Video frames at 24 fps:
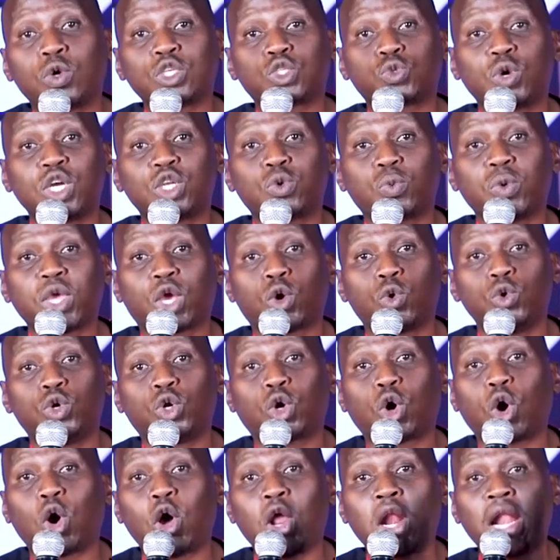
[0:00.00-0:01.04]
was what we
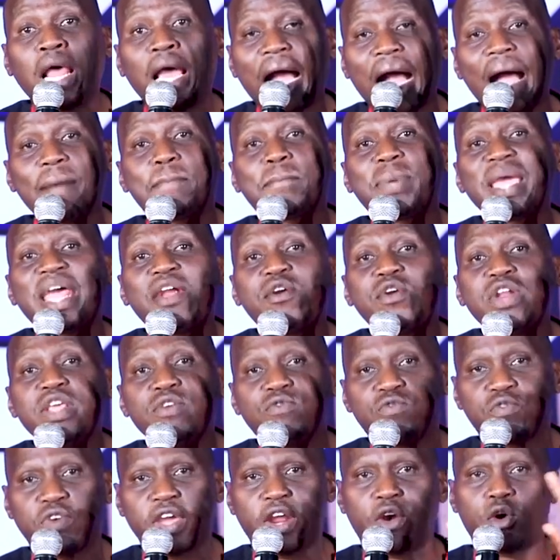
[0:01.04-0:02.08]
could call a
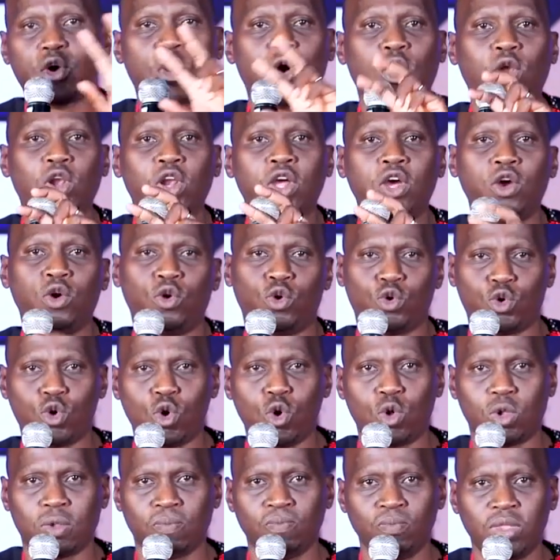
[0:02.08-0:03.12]
peripheral
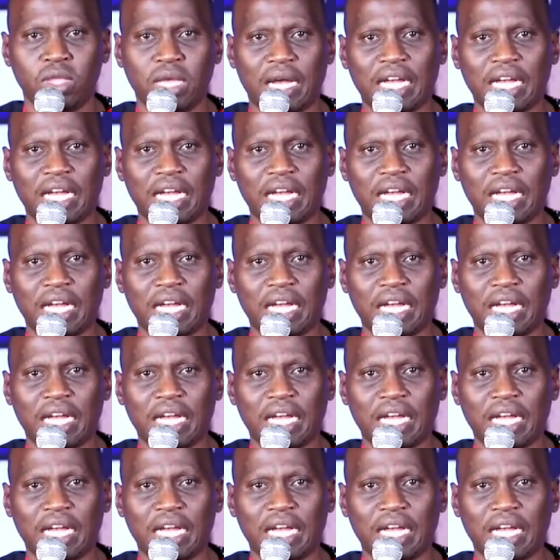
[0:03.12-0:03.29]
role.